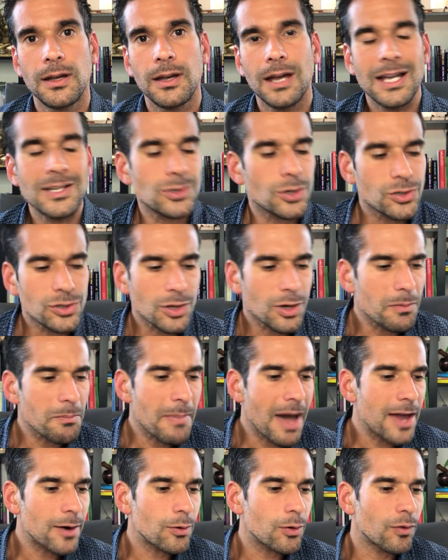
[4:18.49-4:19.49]
And so it's not a
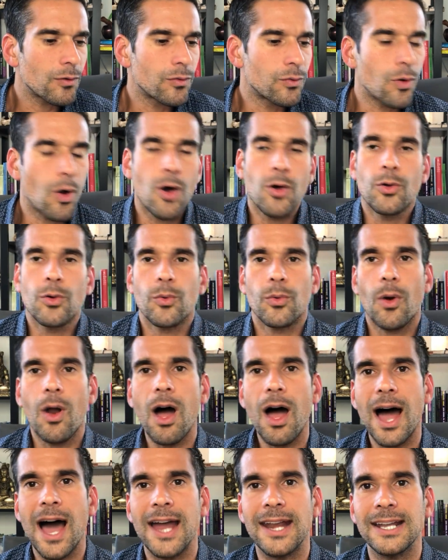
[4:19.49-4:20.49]
matter of wrong or
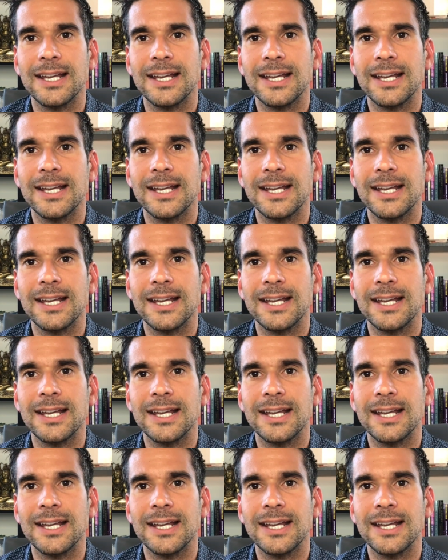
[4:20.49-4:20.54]
right.